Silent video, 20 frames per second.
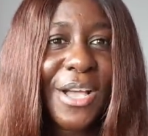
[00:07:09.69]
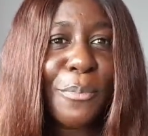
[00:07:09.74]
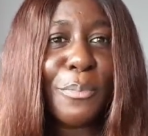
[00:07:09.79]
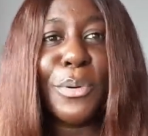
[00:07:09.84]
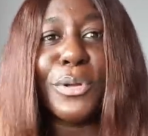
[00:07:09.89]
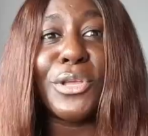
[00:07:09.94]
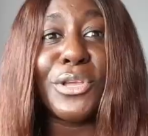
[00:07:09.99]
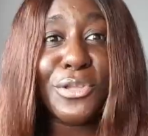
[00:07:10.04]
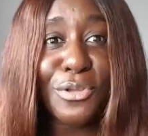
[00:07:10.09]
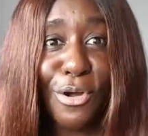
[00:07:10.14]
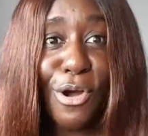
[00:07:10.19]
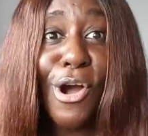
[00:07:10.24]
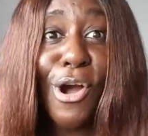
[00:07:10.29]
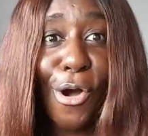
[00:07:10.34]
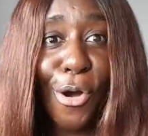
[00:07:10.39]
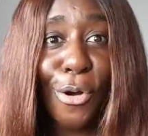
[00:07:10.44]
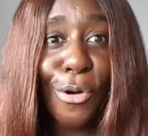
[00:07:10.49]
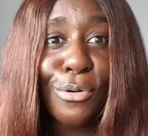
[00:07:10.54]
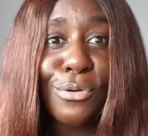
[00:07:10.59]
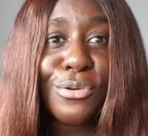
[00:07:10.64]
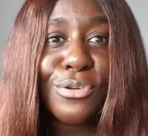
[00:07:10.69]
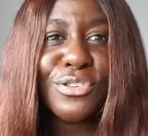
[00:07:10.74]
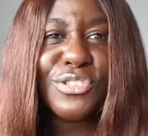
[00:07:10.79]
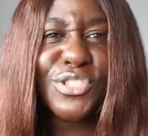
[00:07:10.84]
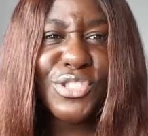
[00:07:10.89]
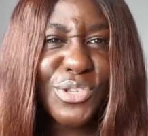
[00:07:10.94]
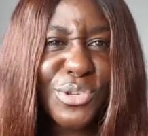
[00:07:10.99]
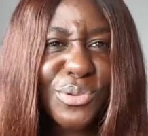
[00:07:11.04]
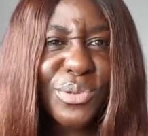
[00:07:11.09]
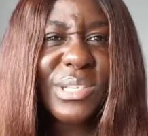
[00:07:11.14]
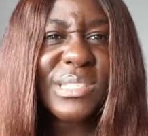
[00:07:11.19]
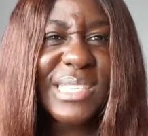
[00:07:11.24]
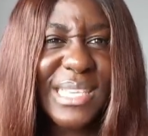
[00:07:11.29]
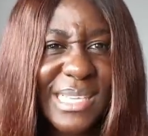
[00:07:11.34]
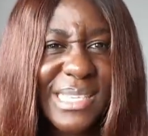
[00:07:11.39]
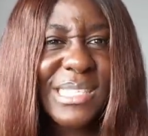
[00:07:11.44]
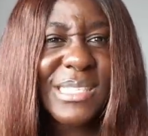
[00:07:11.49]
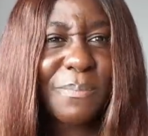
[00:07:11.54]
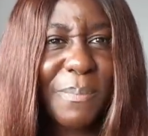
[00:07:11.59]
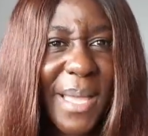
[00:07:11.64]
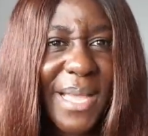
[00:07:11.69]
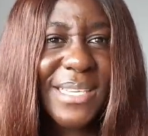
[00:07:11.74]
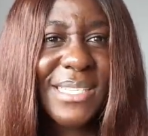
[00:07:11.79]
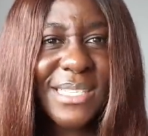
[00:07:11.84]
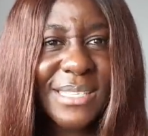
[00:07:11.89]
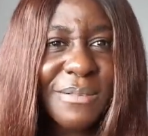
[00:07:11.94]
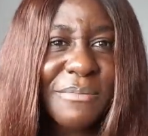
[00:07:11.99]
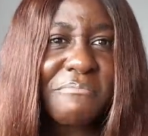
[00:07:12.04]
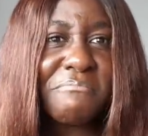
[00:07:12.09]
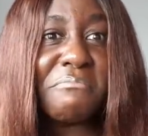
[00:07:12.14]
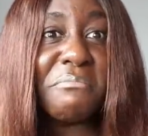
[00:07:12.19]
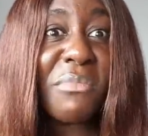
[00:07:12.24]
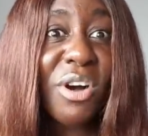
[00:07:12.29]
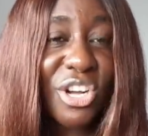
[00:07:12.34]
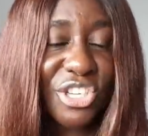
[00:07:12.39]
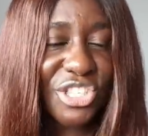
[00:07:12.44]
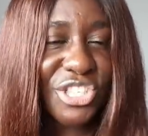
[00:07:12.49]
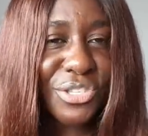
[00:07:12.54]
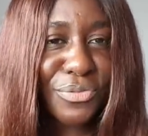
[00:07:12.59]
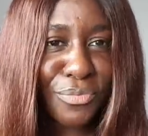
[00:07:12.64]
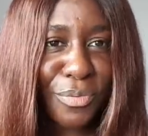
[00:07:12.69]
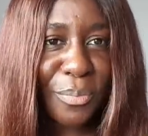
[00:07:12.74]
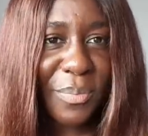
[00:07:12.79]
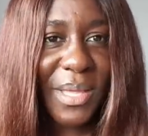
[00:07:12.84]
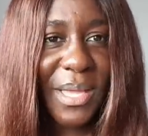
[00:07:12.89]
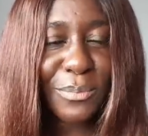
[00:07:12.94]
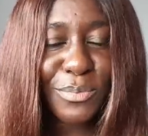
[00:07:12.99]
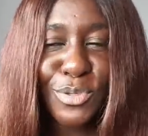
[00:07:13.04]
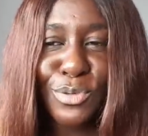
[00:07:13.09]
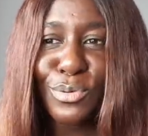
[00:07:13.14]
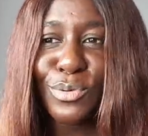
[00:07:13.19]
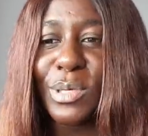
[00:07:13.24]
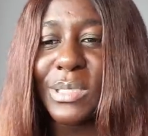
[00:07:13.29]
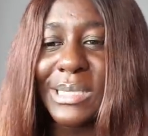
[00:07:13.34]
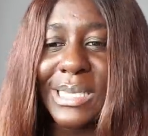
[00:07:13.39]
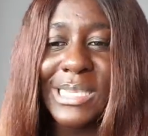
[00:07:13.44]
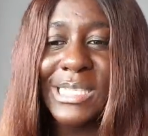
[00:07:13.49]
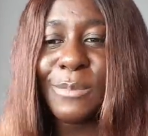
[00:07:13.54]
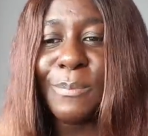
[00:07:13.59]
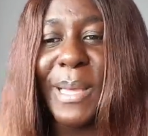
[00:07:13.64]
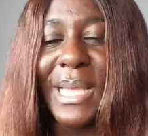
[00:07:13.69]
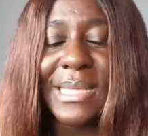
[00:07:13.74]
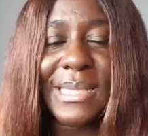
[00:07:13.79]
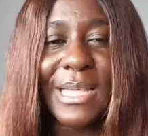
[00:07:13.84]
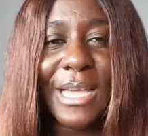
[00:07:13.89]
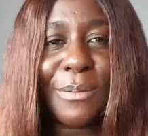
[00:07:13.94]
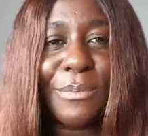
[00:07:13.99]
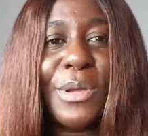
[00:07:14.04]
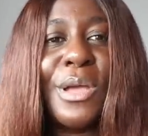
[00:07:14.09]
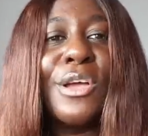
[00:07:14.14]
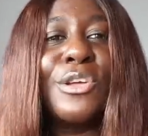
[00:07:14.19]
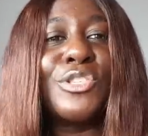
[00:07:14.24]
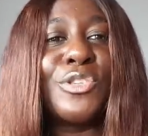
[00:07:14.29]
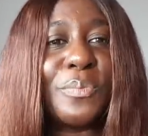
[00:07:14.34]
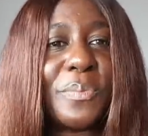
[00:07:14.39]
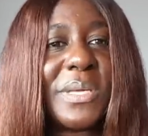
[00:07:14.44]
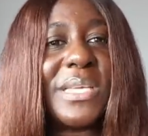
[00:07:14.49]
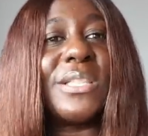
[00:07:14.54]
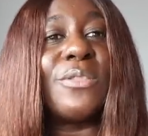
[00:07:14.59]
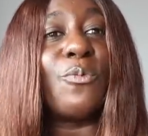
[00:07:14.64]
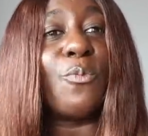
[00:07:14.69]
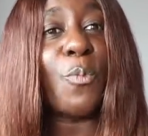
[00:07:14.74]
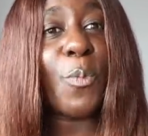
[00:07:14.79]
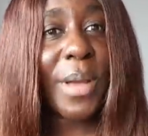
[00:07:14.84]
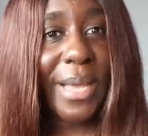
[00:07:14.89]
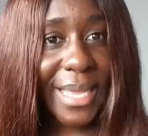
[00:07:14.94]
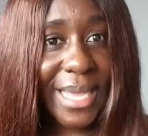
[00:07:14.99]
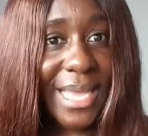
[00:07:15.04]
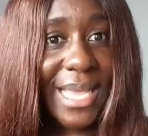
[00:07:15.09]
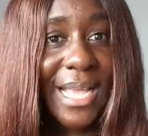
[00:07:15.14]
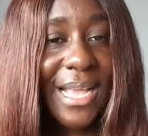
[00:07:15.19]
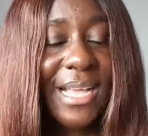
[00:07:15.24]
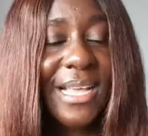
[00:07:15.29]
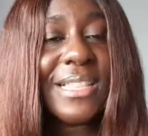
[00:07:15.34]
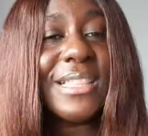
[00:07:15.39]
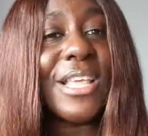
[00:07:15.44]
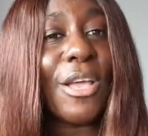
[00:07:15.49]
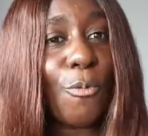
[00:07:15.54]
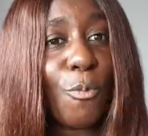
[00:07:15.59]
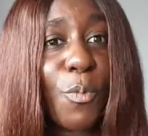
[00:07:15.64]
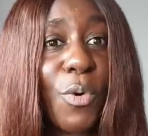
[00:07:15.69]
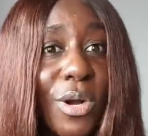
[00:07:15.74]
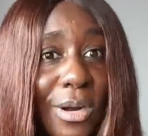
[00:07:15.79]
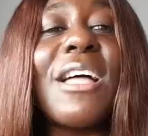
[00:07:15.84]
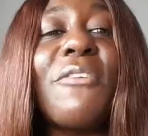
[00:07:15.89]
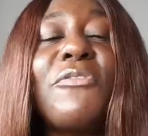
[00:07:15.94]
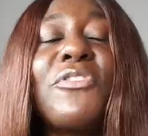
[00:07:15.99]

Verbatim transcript: But in all, do not expect much from them. Do not expect them to be the way they were.